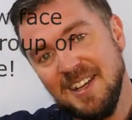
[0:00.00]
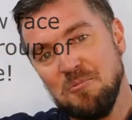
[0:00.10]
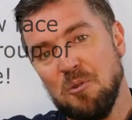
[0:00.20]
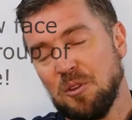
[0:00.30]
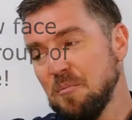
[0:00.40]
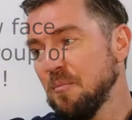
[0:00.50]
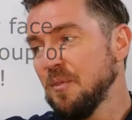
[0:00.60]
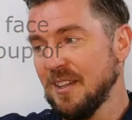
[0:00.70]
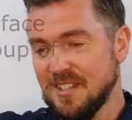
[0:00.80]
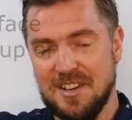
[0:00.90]
walk
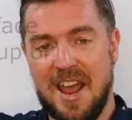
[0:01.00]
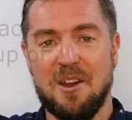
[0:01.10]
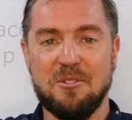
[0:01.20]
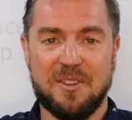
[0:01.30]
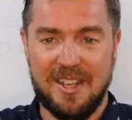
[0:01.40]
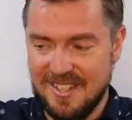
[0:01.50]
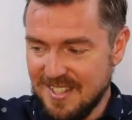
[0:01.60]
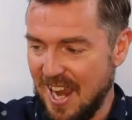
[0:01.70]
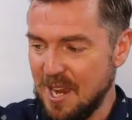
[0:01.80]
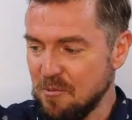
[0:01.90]
them. So now the
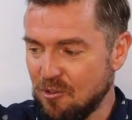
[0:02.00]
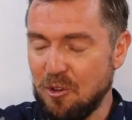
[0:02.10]
same